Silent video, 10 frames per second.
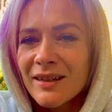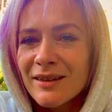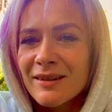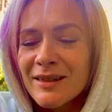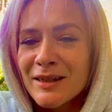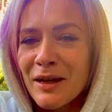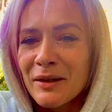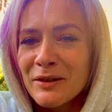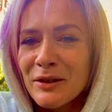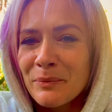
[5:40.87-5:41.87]

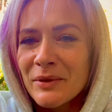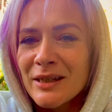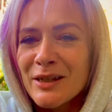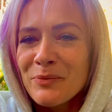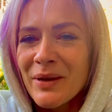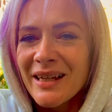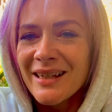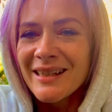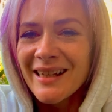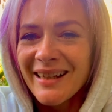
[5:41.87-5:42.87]
Is this
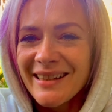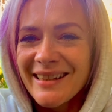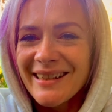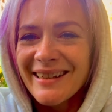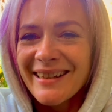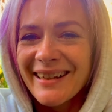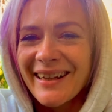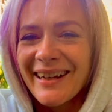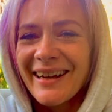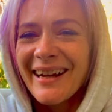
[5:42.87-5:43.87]
making sense?
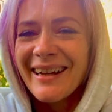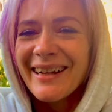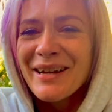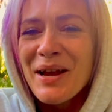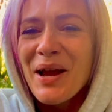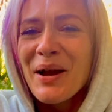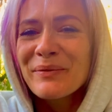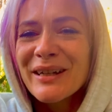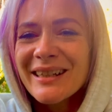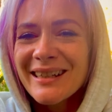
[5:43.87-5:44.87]
I'm
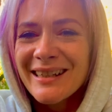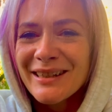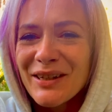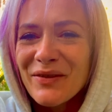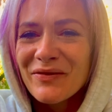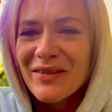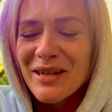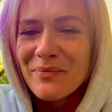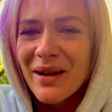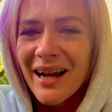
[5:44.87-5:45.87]
gonna need some
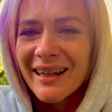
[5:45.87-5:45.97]
feedback.